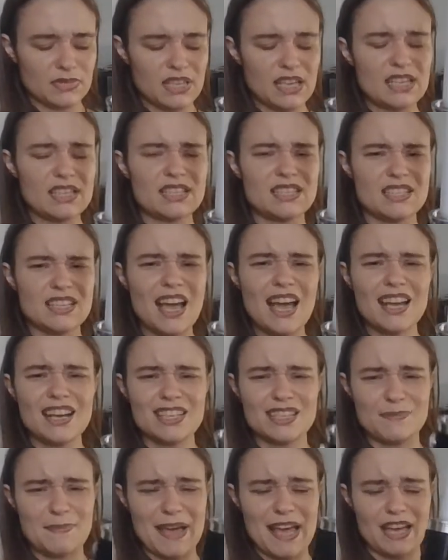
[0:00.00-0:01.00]
It's not
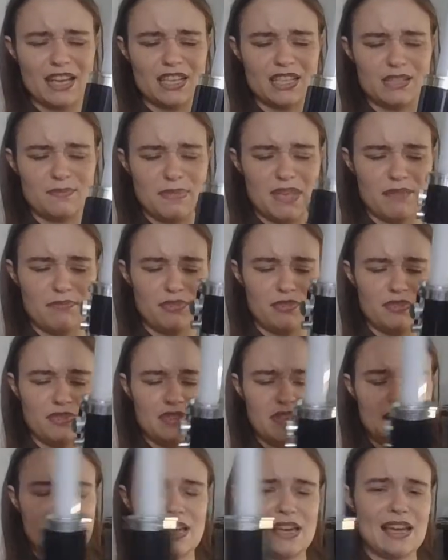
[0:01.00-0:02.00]
as bad as people
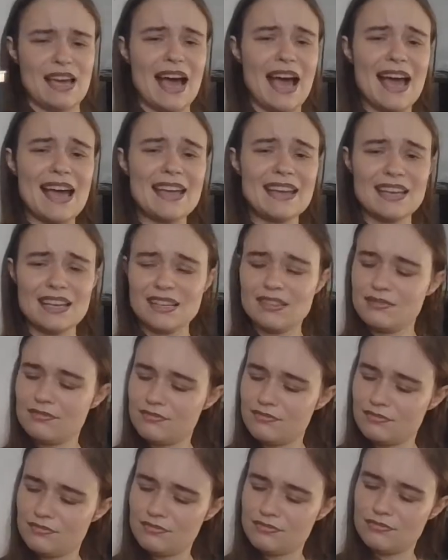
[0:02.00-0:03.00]
say. I
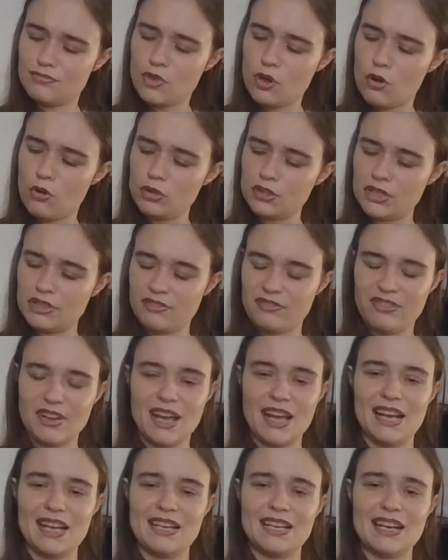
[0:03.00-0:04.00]
can hold it
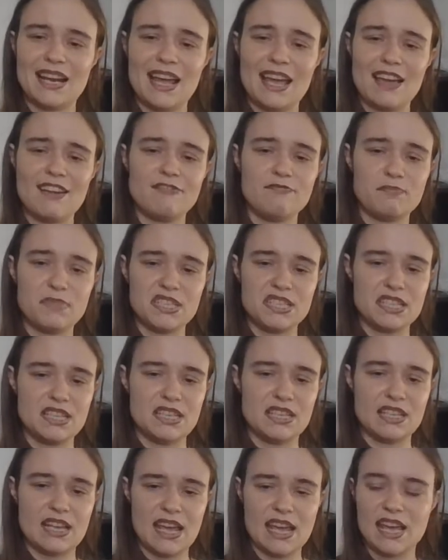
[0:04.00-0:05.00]
fine and I have
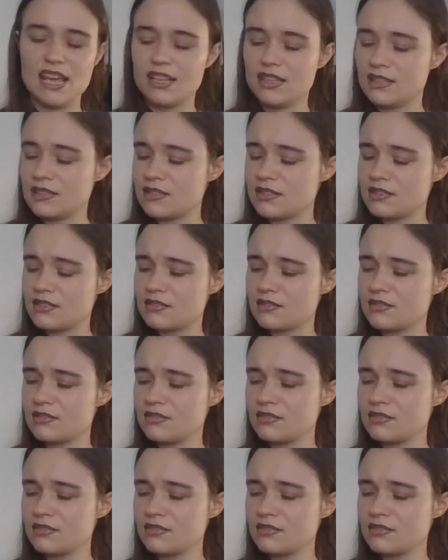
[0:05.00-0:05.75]
petite hands.